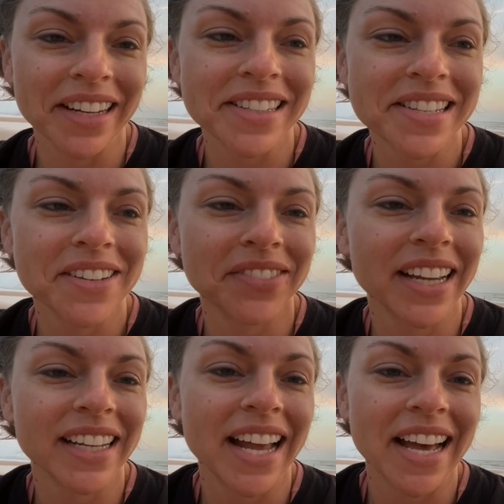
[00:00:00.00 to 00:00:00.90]
of like
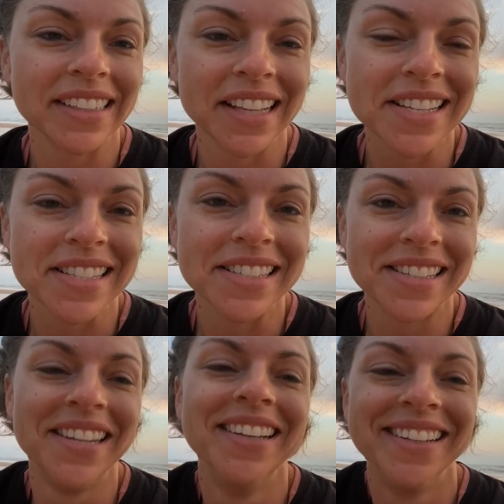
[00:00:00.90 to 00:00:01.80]
an adolescent
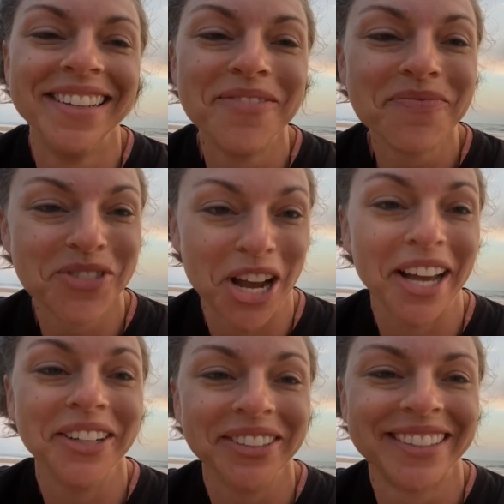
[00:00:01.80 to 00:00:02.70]

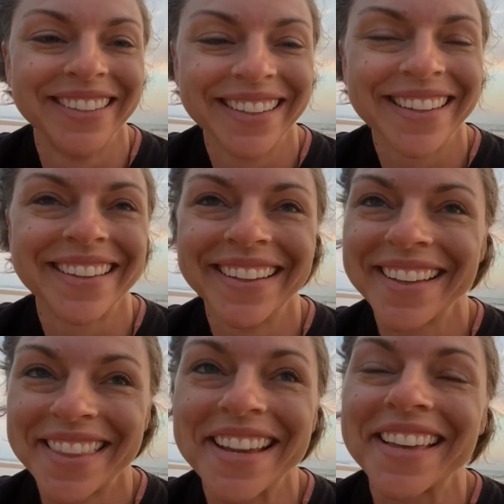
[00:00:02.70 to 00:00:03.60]
child
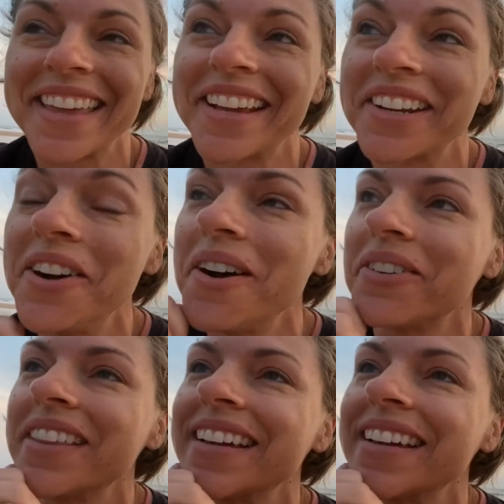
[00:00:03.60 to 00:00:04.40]
thinking they could know everything,